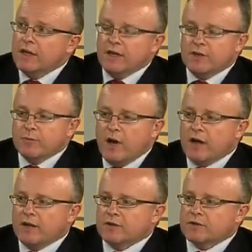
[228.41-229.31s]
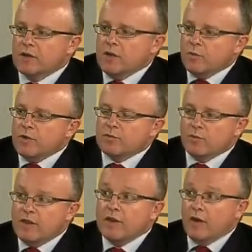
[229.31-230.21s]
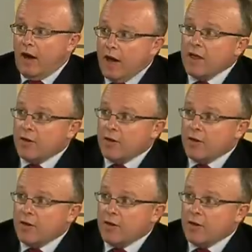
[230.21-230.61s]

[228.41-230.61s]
into markets which where there are